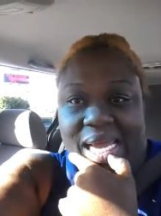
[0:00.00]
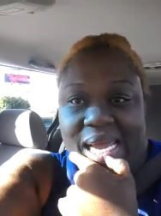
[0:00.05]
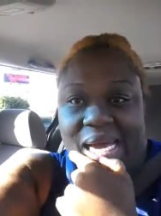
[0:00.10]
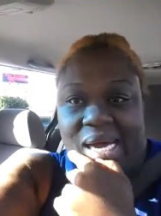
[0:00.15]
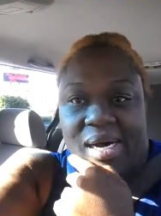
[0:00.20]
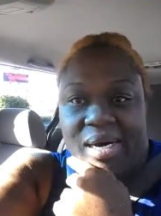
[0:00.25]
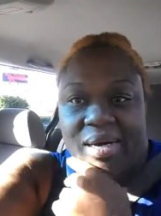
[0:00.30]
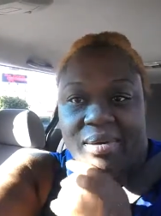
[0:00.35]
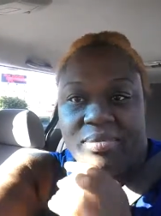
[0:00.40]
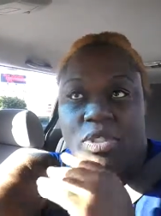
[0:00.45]

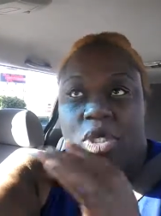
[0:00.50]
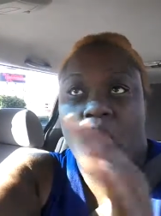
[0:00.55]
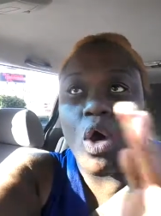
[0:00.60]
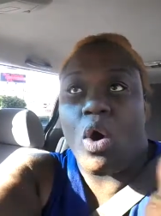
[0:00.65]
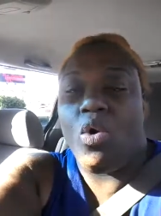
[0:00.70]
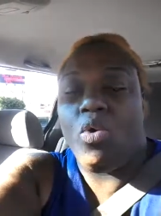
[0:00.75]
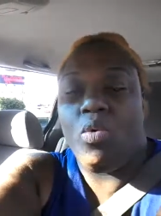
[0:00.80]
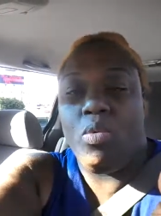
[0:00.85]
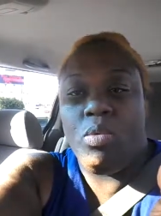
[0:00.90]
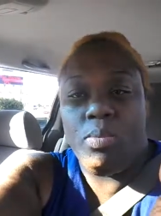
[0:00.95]
um,
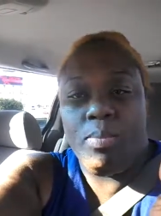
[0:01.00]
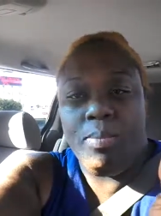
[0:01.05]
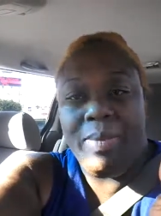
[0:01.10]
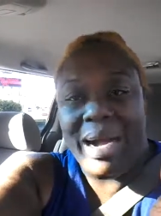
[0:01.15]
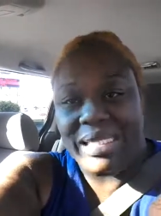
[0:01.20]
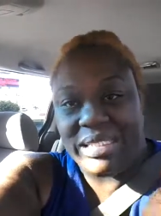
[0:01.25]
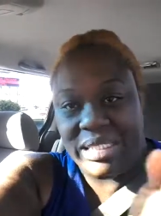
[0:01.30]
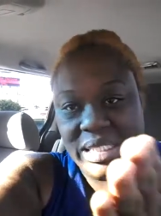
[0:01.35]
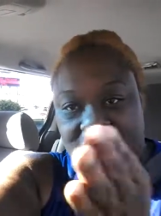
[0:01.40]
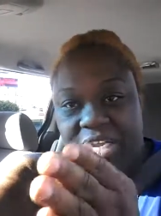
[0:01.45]
told
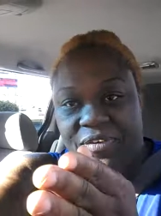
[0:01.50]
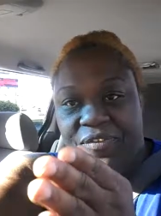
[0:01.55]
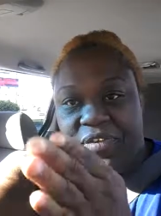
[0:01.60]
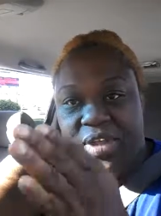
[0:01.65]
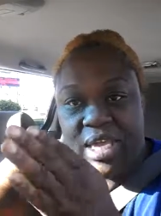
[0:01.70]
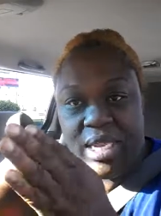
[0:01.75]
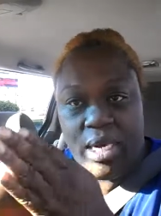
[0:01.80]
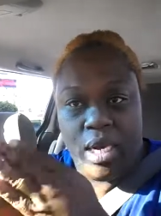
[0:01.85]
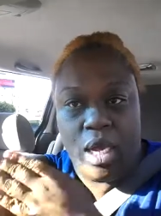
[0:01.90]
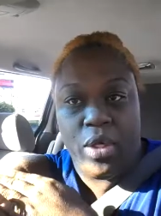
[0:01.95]
my
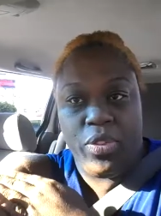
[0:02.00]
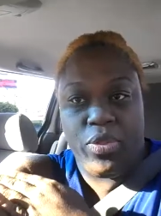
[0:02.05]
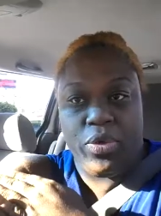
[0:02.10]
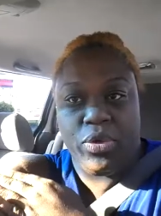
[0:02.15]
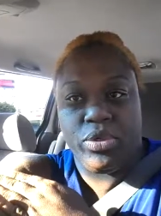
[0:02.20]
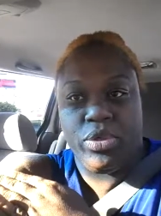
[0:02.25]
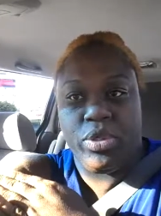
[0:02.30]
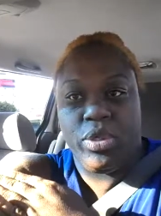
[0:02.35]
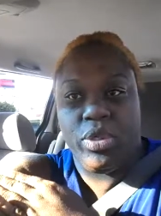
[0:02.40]
significant other,